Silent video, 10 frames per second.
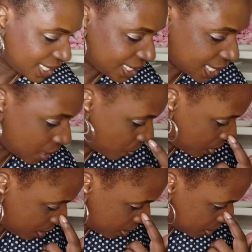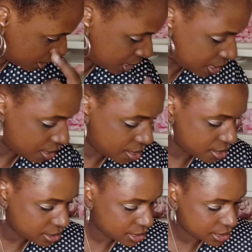Now, the
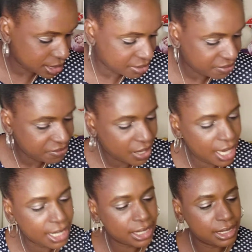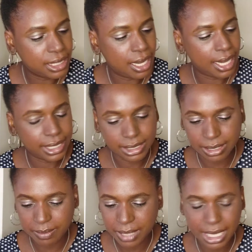last and final
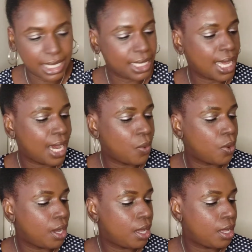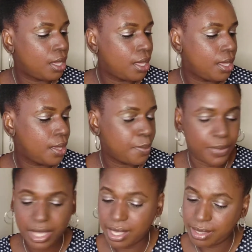item in our
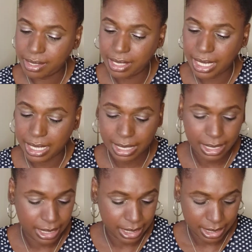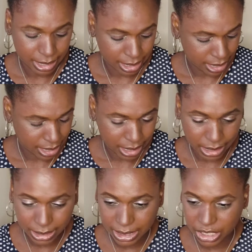birthday
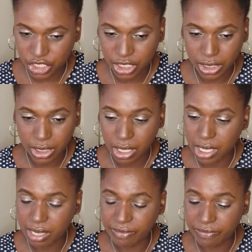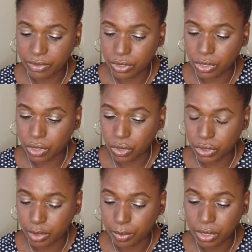edition of
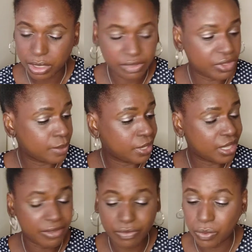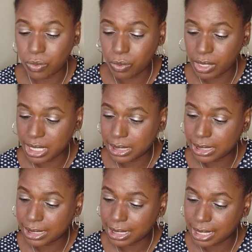Glossybox for the month of
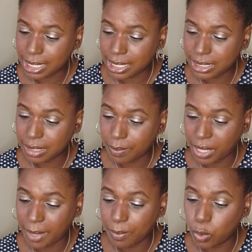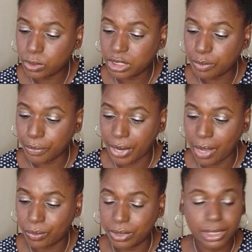August is by Molton
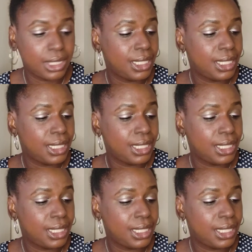Brown,